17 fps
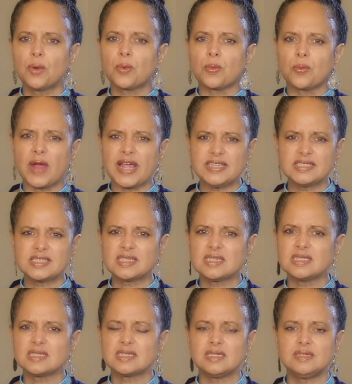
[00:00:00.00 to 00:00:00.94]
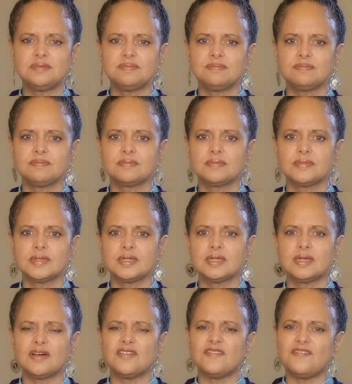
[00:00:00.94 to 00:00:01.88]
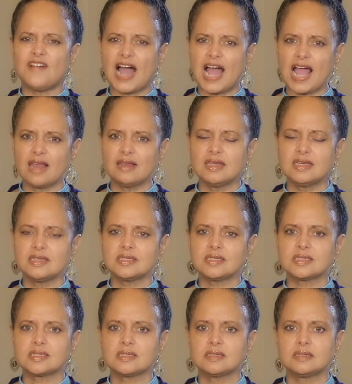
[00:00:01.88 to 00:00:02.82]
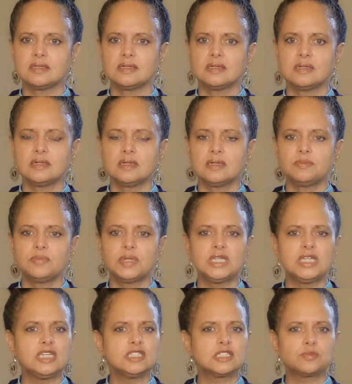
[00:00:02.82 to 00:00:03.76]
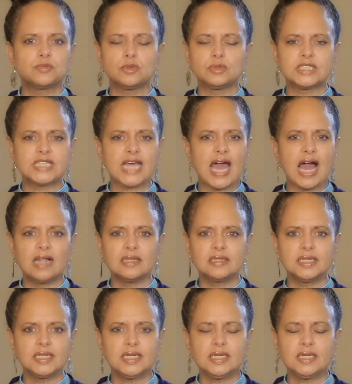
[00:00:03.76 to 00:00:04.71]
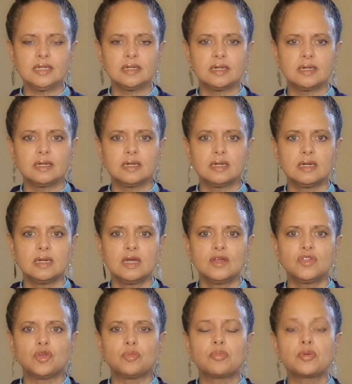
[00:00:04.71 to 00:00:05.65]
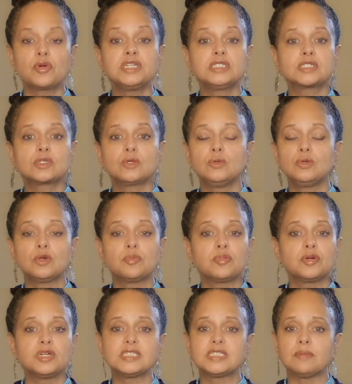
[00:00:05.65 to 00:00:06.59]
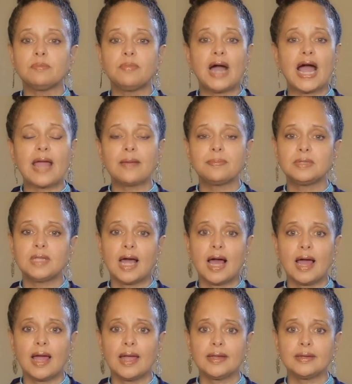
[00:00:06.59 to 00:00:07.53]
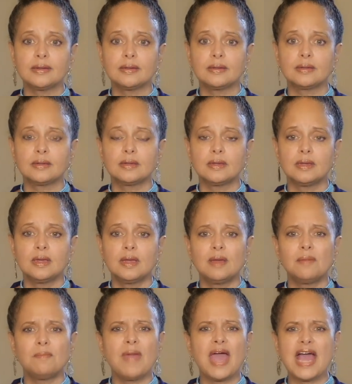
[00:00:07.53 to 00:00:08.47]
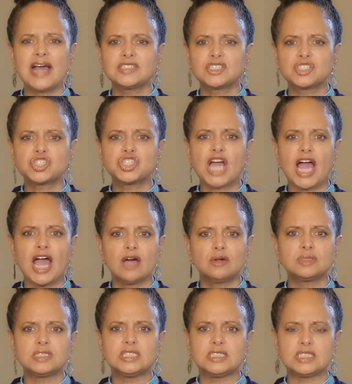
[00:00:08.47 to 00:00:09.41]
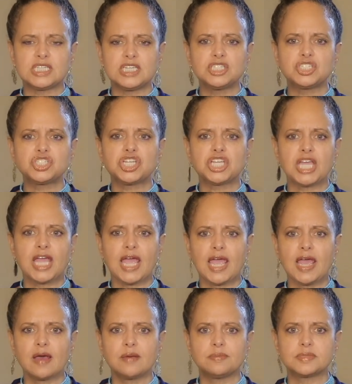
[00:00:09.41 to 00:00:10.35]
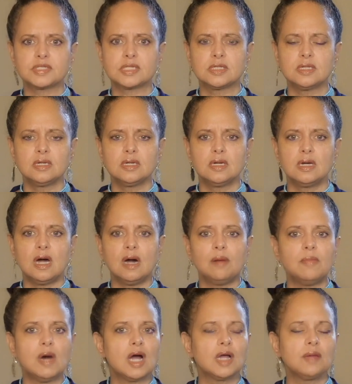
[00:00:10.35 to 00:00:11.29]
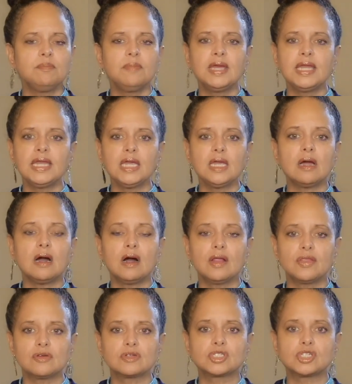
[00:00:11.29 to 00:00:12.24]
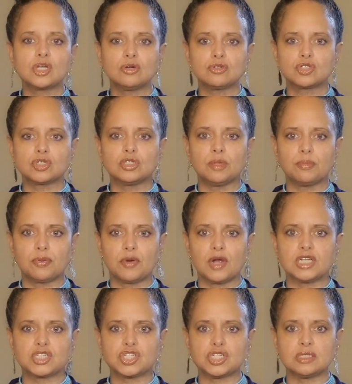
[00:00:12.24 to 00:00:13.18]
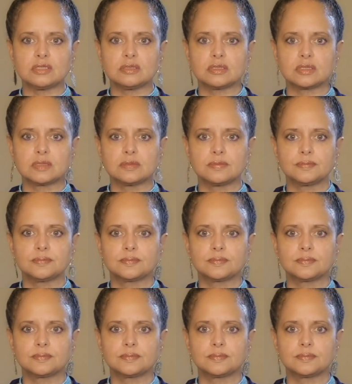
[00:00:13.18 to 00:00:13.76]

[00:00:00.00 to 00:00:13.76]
racism, violence, police brutality, the preschool to prison pipeline, mass child detention camps, among many other social oppressions.